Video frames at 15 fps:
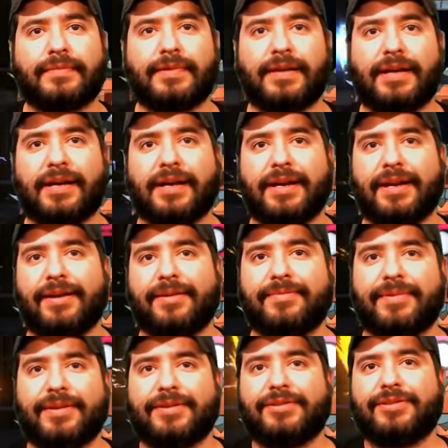I am
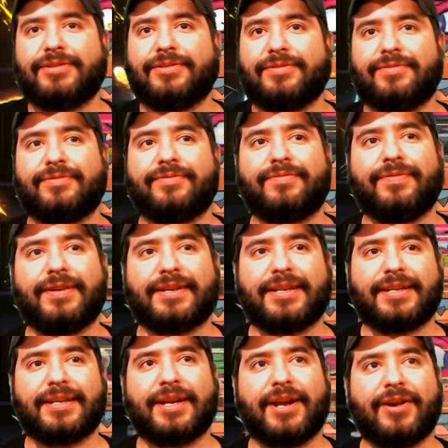less
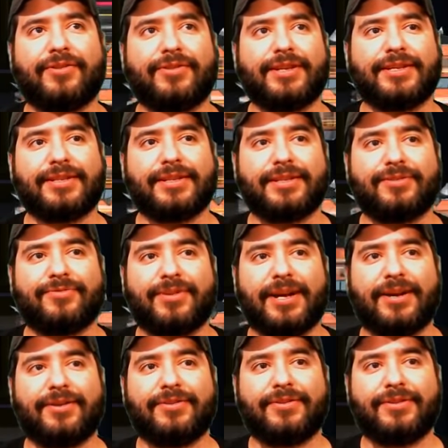fucking careless this
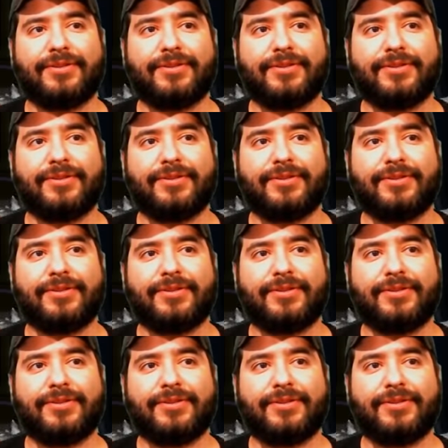round.